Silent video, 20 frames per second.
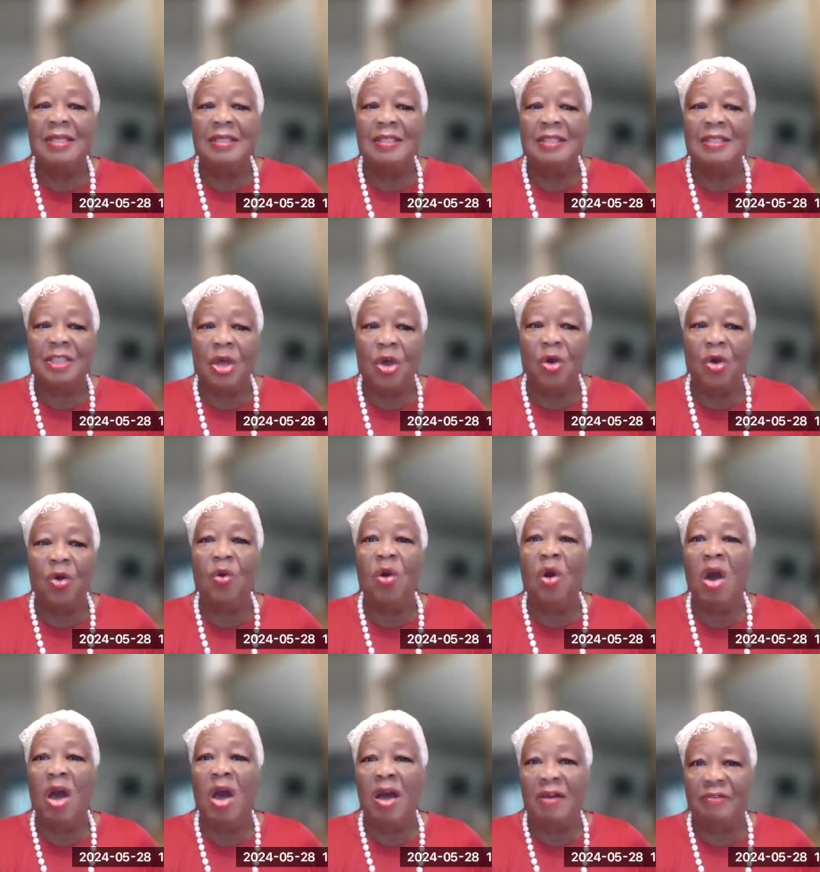
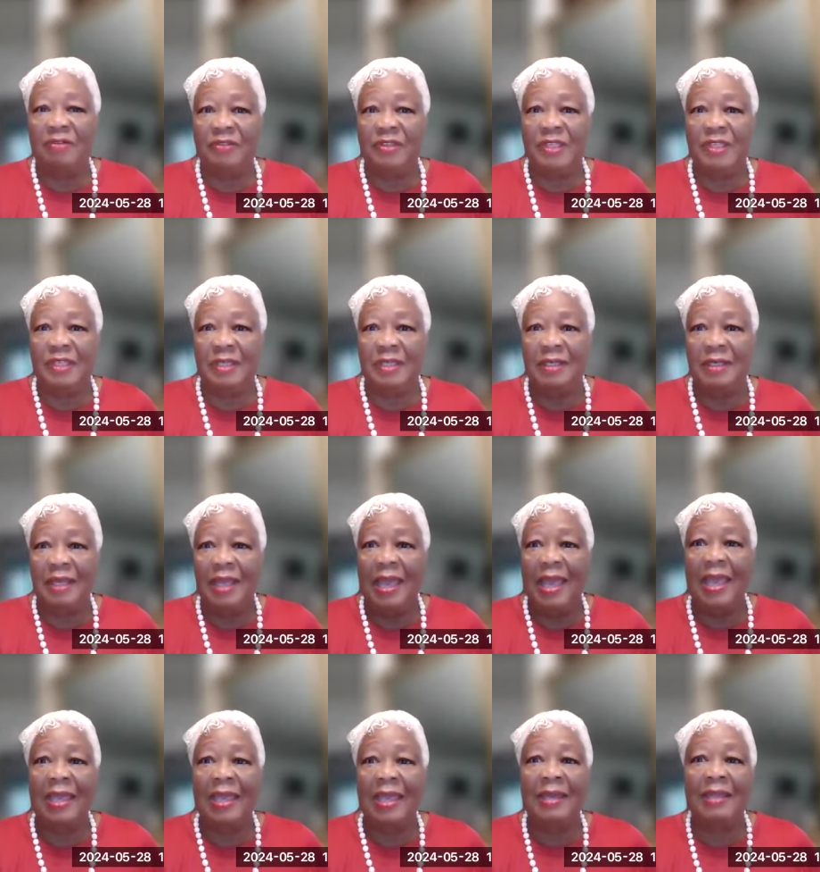so often.
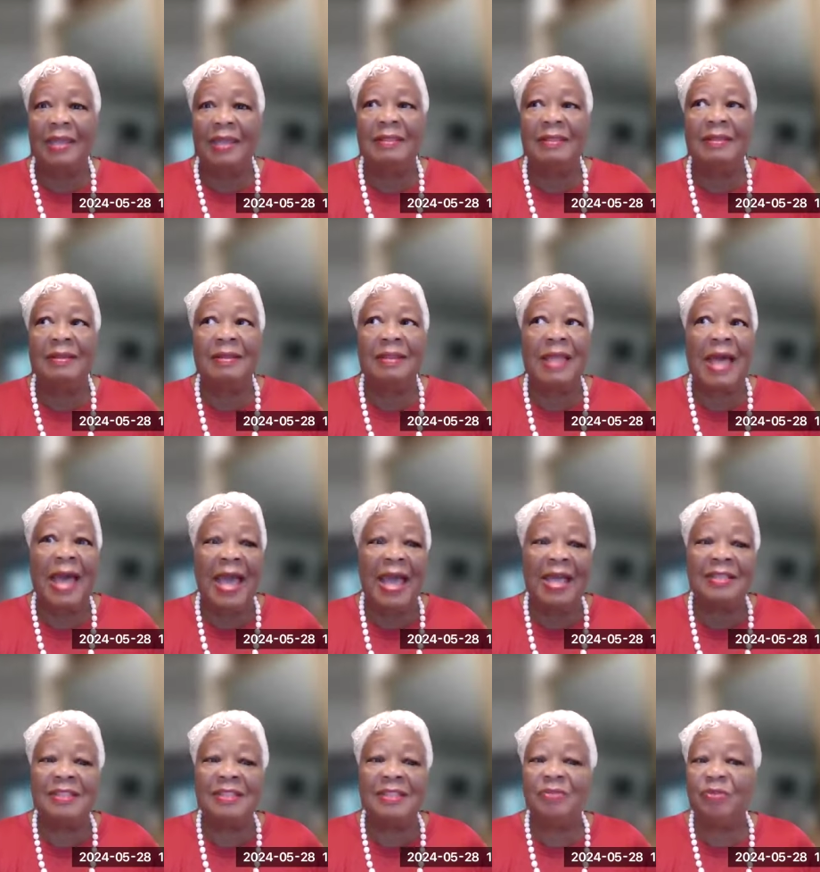And in the
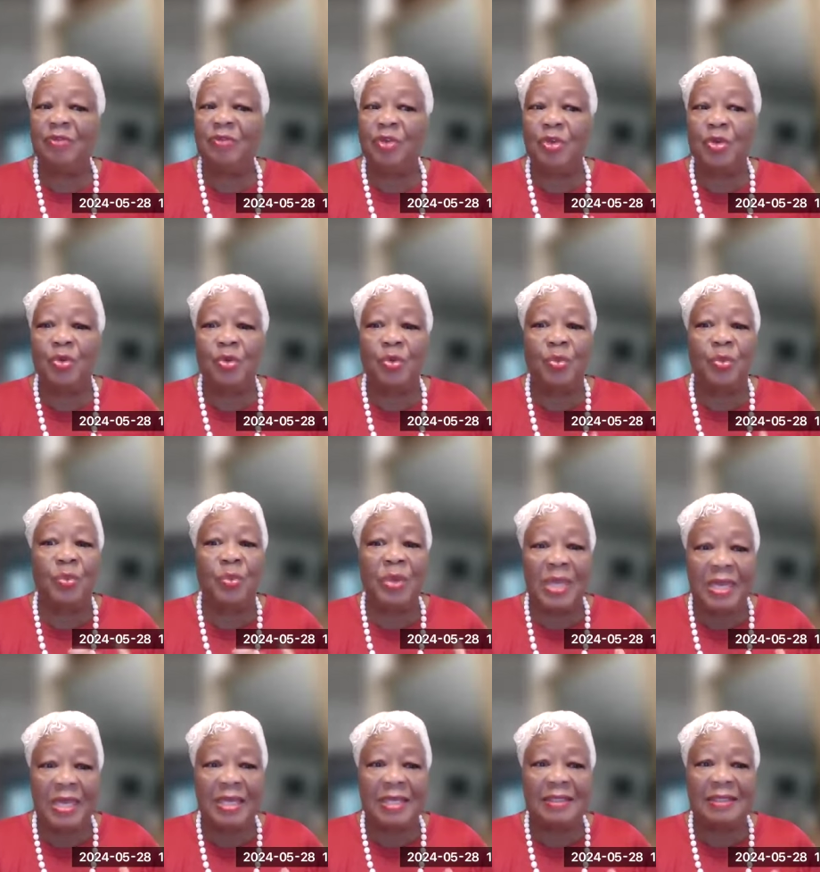last few
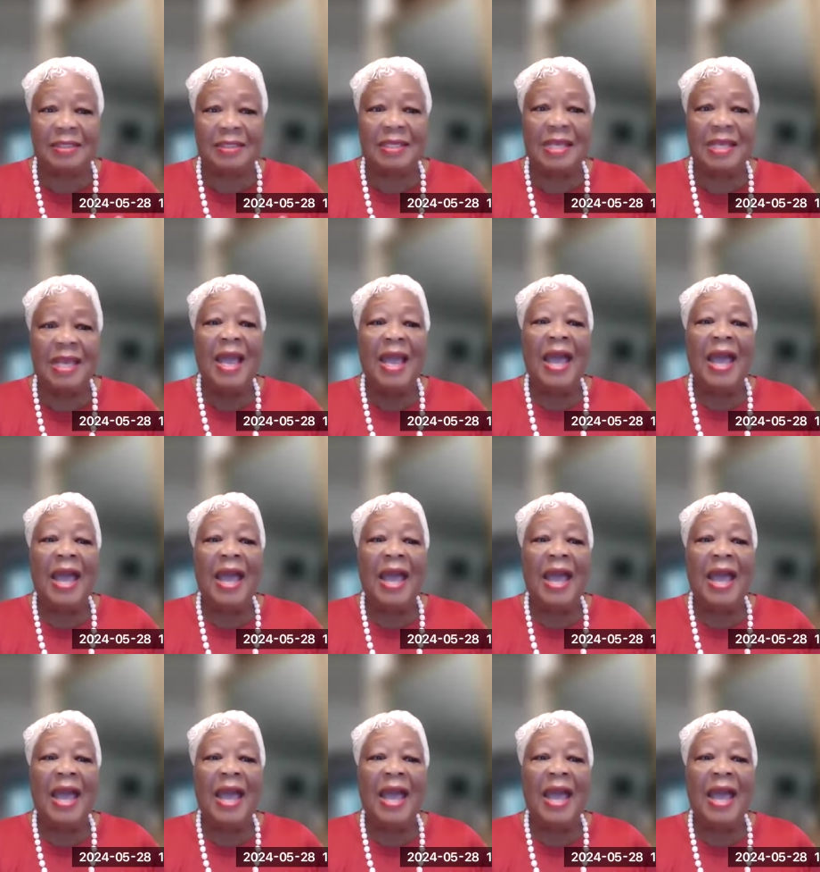weeks,